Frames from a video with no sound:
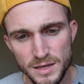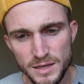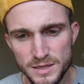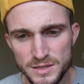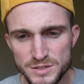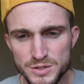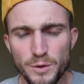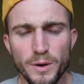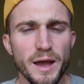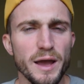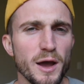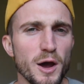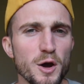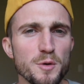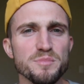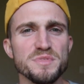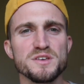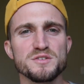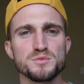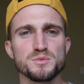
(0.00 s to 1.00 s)
So I hope
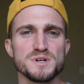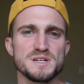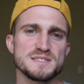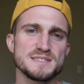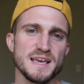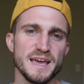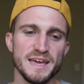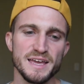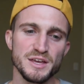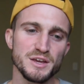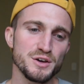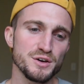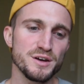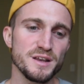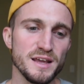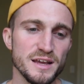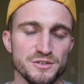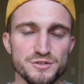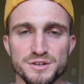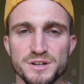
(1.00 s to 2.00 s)
this was a good
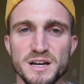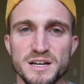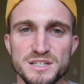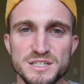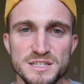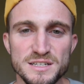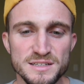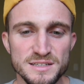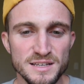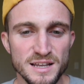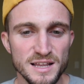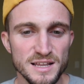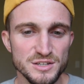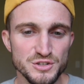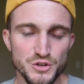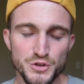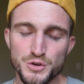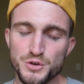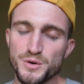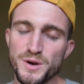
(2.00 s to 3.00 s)
introduction
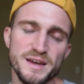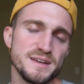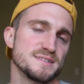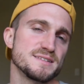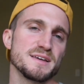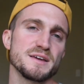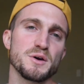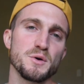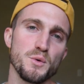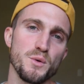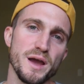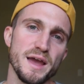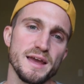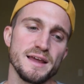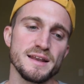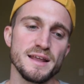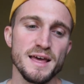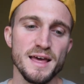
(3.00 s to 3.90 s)
to Async/Await.